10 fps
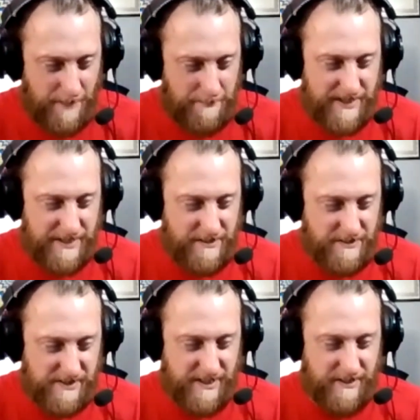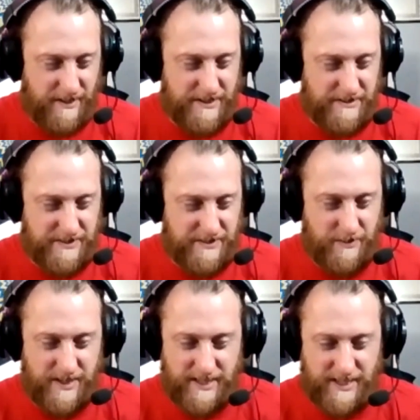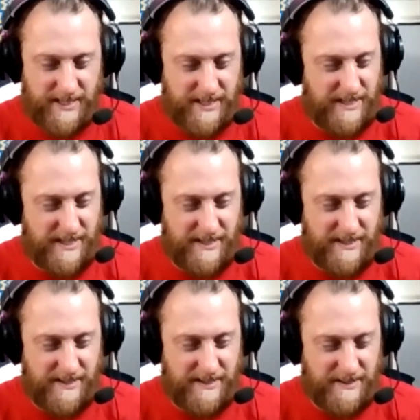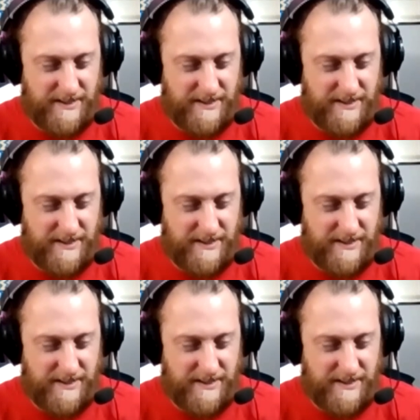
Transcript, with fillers: I mean, you're still, are you doing uh,